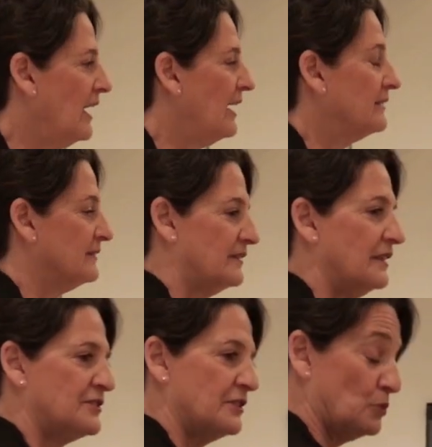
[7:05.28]
And
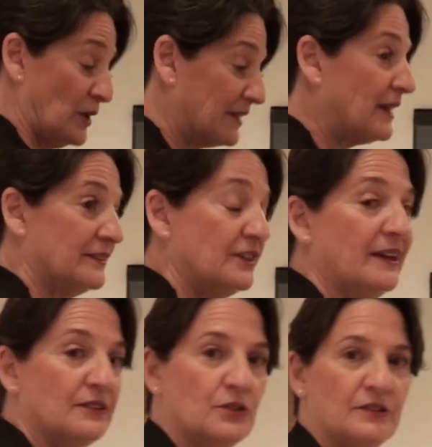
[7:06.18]
we are at the
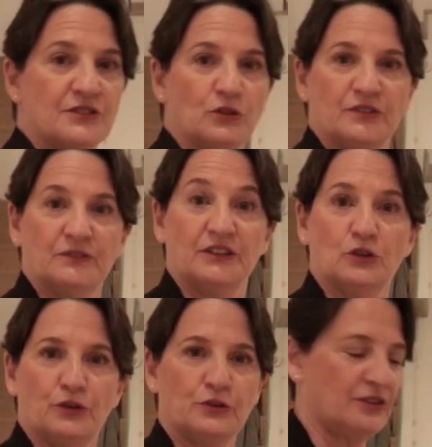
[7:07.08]
entrance of the
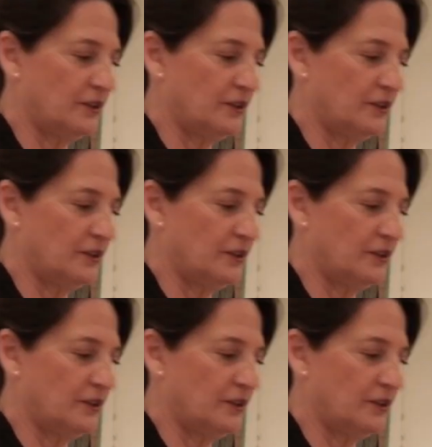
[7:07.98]
Vittorio